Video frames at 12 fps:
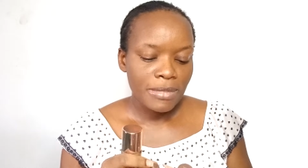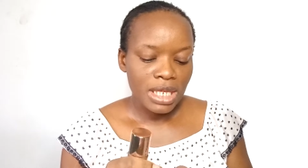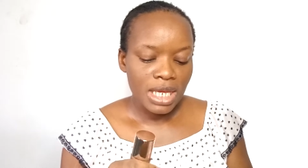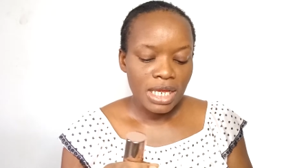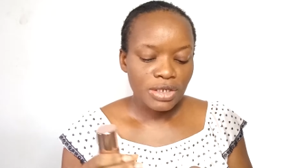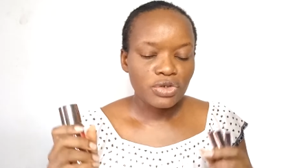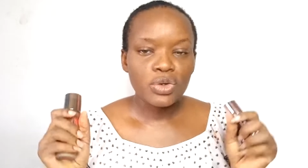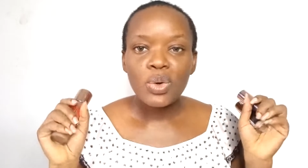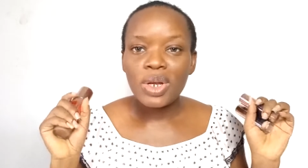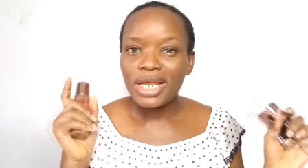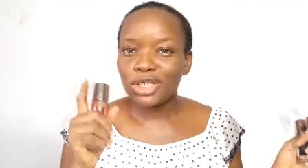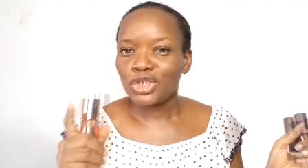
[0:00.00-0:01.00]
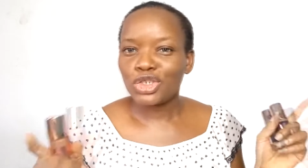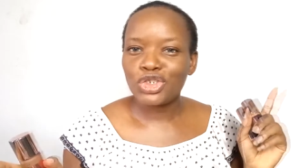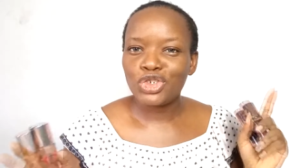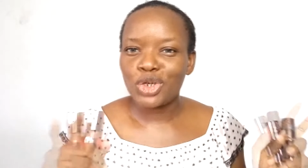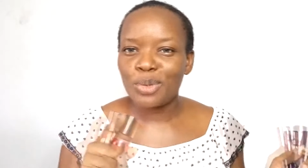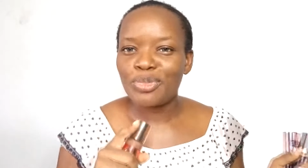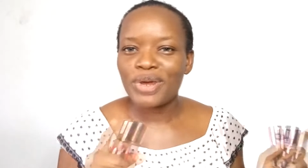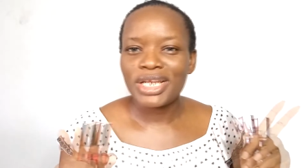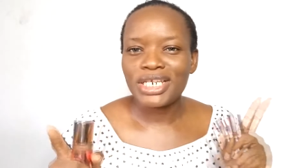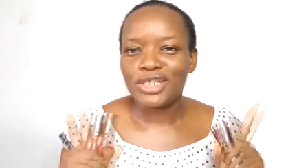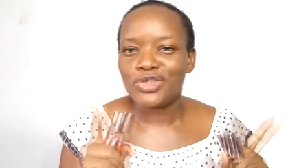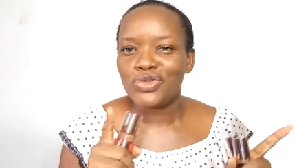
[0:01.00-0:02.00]
yeah, so let's just jump
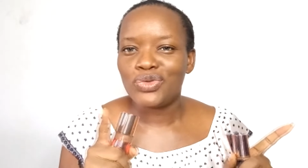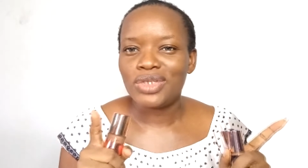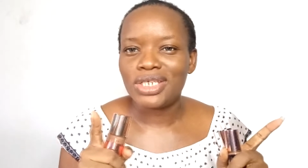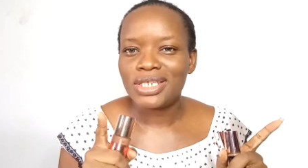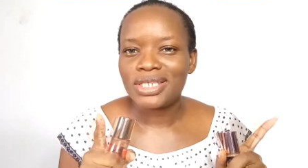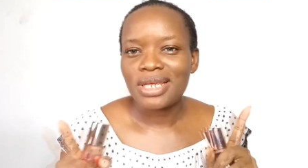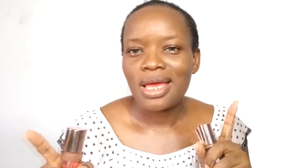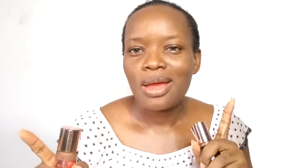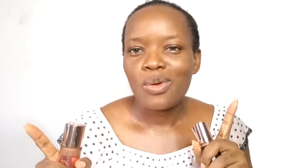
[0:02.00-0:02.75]
right into this